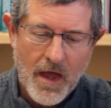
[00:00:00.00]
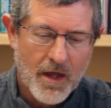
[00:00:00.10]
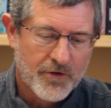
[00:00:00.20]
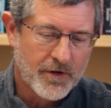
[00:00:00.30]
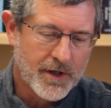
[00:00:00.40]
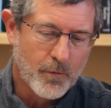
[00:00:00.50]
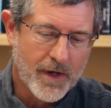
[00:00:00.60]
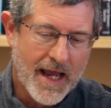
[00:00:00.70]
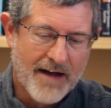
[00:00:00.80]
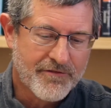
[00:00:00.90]
So then
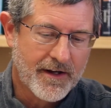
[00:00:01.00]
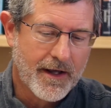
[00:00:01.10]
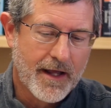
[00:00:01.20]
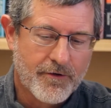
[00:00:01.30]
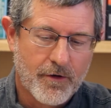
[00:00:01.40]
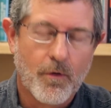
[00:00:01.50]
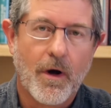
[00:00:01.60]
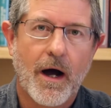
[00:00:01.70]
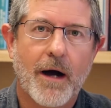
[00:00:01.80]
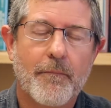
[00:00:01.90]
we have to,
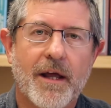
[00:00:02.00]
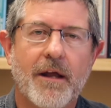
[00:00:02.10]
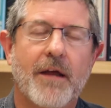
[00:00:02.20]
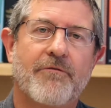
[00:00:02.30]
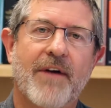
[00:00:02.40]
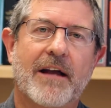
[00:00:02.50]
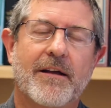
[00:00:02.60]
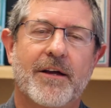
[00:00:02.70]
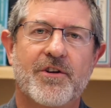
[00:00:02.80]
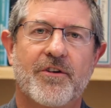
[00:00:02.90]
in fact,
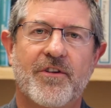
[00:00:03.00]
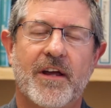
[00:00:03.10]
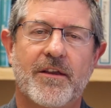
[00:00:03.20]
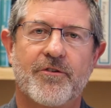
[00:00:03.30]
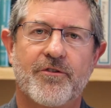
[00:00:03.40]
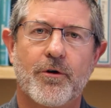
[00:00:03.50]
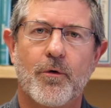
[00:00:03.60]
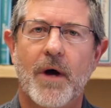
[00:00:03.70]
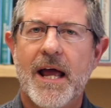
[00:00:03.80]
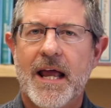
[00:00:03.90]
I should say this
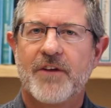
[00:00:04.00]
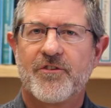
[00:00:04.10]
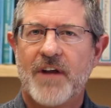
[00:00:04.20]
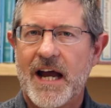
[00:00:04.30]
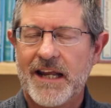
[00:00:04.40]
too. It's not